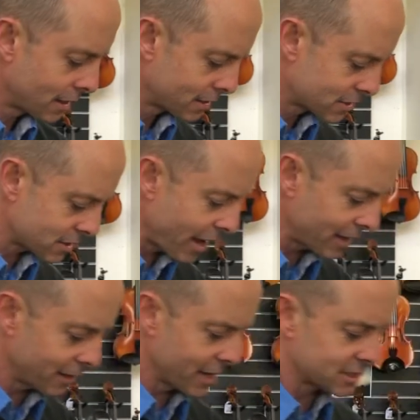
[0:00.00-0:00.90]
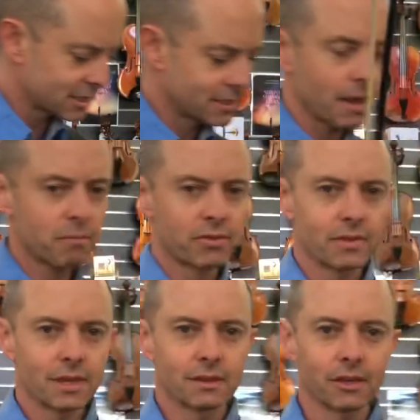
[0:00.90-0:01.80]
slightly less depth
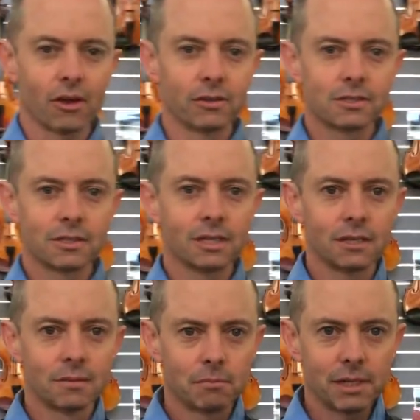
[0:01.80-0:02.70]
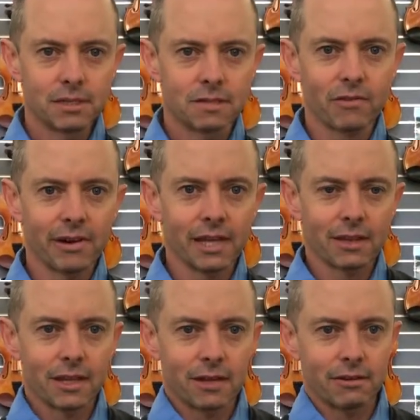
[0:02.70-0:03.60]
in the Concert, but it's very
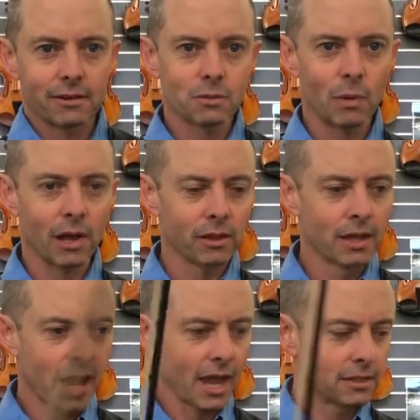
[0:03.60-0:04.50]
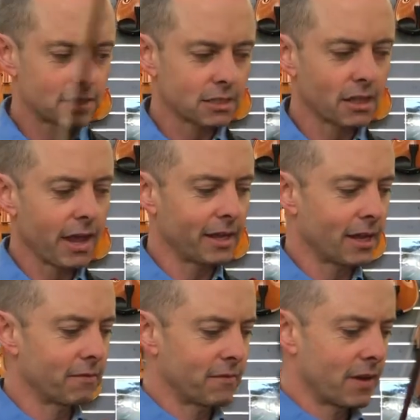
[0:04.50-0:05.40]
clearer as well, and it's slightly
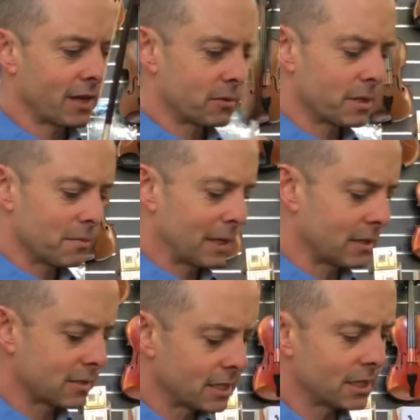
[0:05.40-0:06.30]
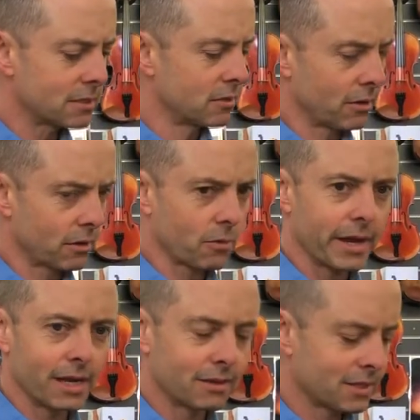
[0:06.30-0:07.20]
unfair to it because it is not quite
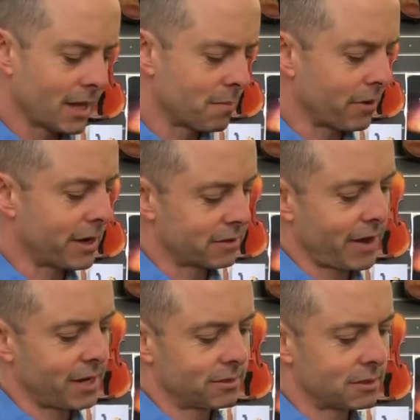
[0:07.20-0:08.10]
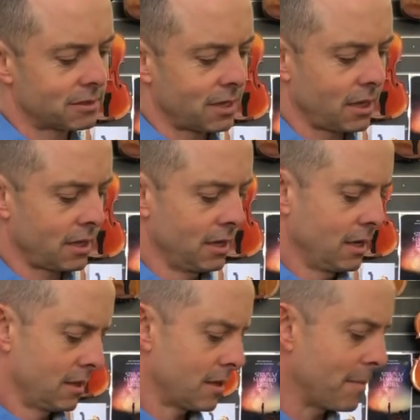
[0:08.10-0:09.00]
in the same price range as
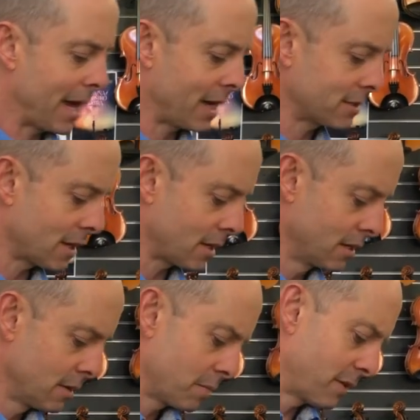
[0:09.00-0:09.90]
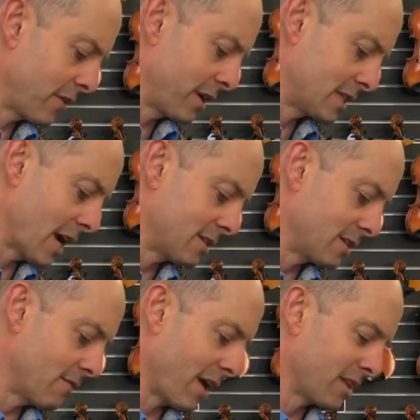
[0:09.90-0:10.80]
the Master, but very tasty
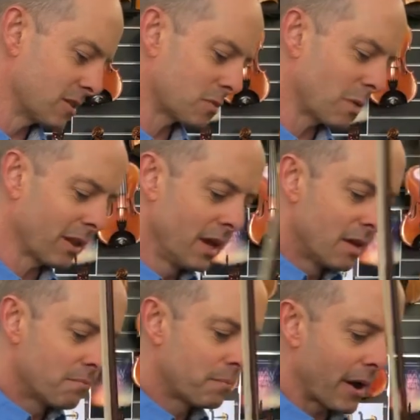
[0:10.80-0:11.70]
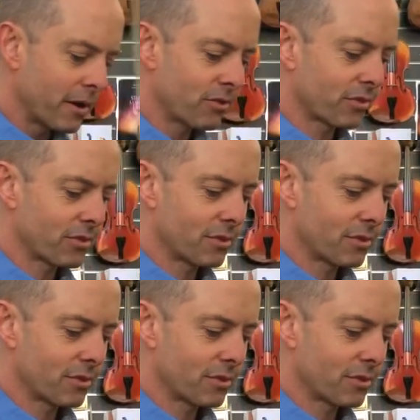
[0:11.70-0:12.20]
violin as well. Both